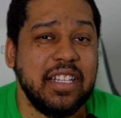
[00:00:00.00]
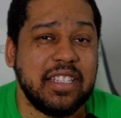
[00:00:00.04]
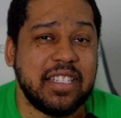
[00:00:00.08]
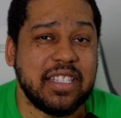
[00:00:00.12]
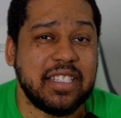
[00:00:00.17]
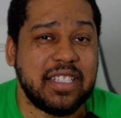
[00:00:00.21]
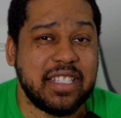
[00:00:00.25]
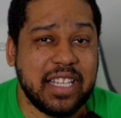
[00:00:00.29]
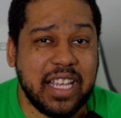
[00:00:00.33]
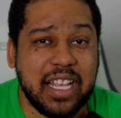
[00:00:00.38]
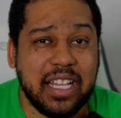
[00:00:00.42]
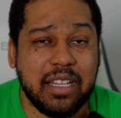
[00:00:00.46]
the
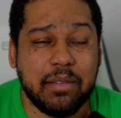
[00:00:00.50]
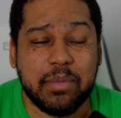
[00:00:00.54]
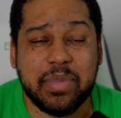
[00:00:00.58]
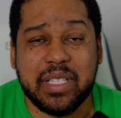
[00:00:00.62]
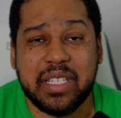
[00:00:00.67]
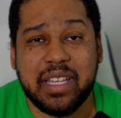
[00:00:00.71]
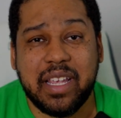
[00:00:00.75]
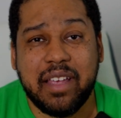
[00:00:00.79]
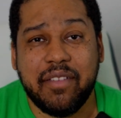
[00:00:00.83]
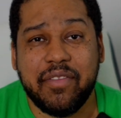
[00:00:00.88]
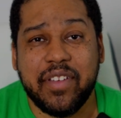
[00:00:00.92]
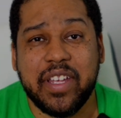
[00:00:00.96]
salem
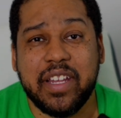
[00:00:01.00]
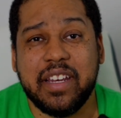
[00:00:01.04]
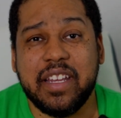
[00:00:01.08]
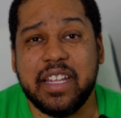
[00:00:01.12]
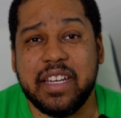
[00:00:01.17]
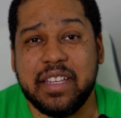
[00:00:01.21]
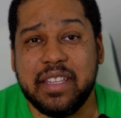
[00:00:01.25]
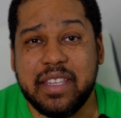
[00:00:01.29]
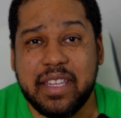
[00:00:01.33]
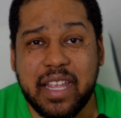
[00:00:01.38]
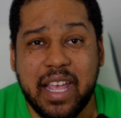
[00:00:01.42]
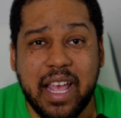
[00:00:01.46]
seven
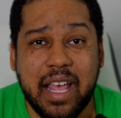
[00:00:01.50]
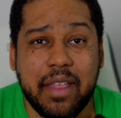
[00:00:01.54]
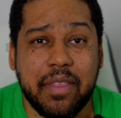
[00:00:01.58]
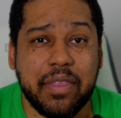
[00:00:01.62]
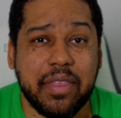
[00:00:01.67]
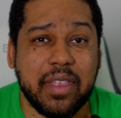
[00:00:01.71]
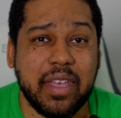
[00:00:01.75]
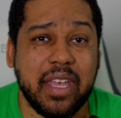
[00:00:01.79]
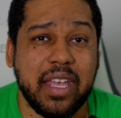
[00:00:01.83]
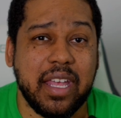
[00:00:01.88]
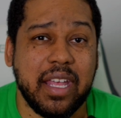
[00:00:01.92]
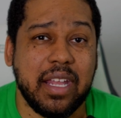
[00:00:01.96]
and
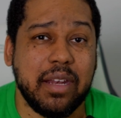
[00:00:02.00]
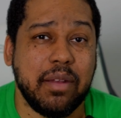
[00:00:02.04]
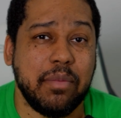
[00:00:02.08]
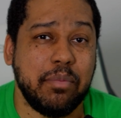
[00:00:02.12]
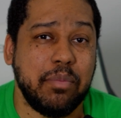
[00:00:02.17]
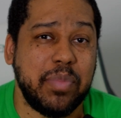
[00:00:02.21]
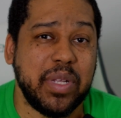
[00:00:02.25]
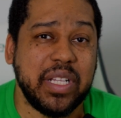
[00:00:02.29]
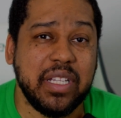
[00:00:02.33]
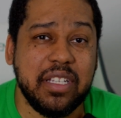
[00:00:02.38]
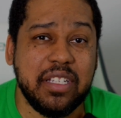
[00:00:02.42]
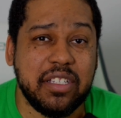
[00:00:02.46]
death
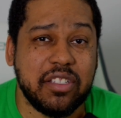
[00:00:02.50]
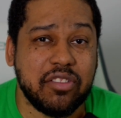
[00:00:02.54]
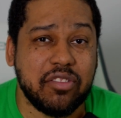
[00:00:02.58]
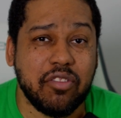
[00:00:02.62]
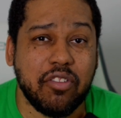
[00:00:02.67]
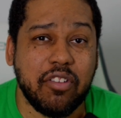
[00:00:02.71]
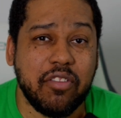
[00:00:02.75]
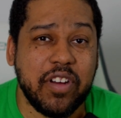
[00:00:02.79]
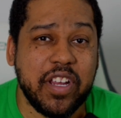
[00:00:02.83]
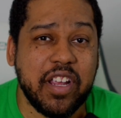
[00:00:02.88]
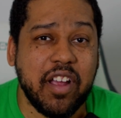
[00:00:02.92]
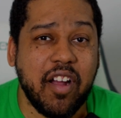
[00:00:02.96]
and billy's
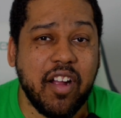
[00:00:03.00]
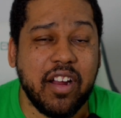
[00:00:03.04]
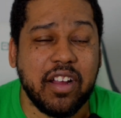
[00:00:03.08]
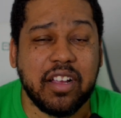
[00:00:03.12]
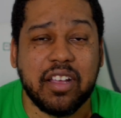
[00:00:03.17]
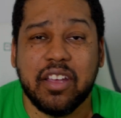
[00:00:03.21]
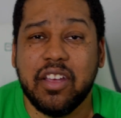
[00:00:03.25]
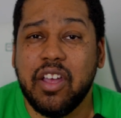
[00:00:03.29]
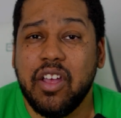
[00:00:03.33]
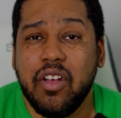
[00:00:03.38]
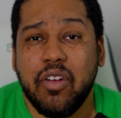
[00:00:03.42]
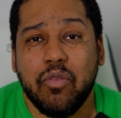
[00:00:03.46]
story arc